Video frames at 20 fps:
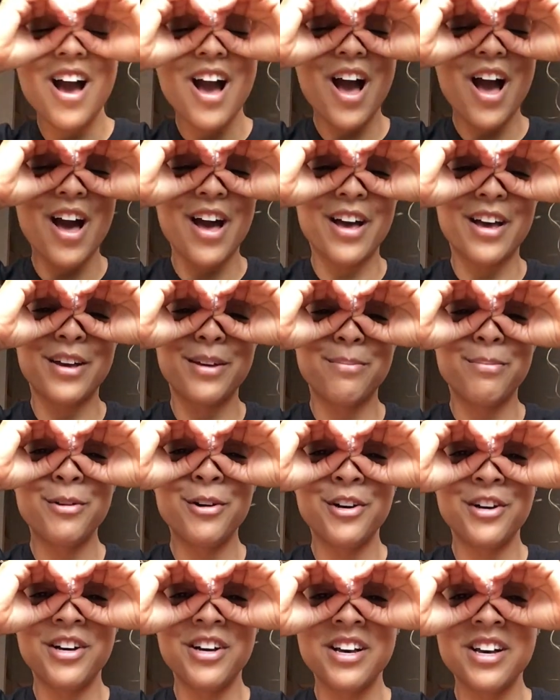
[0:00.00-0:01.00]
I
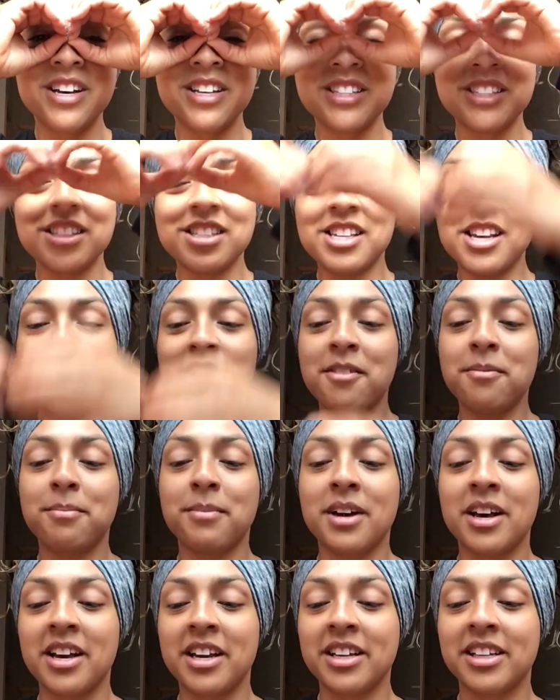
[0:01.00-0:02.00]
put down
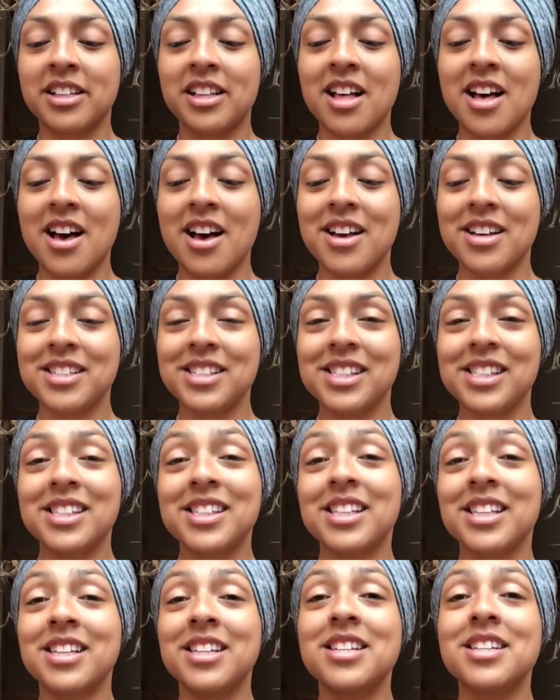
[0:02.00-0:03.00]
my glasses
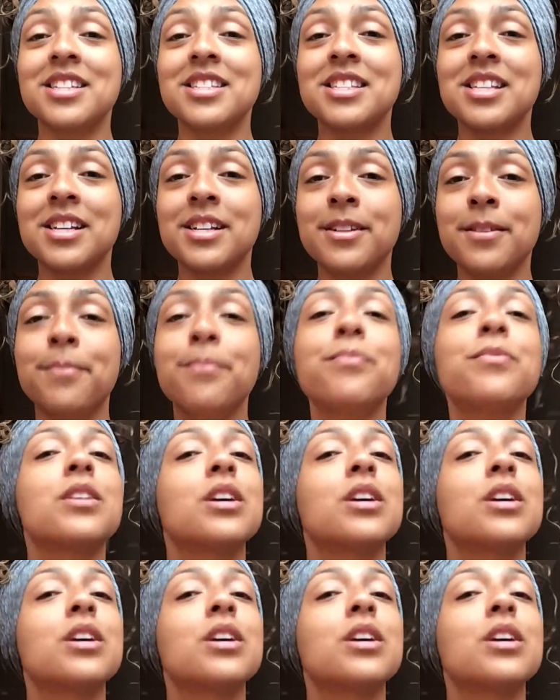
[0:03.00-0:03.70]
and